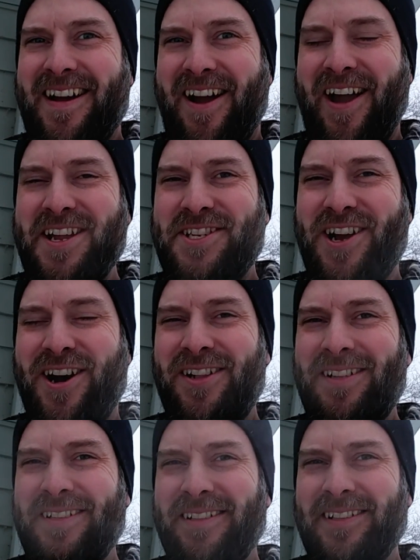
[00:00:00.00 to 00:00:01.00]
All right,
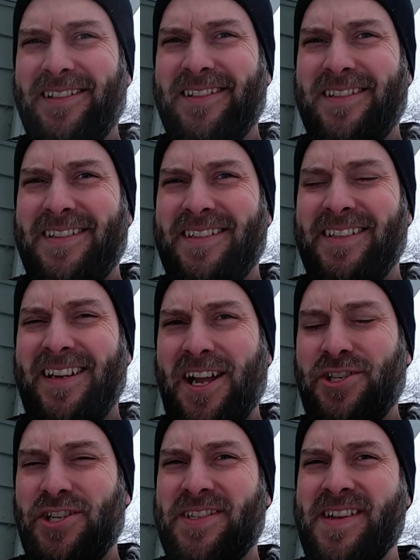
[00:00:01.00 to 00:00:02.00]
y'all.
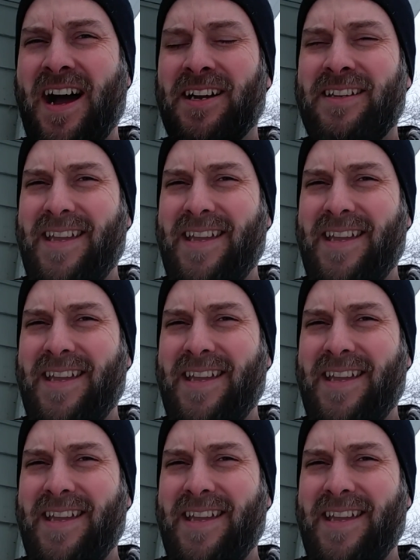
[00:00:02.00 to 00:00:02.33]
I just knocked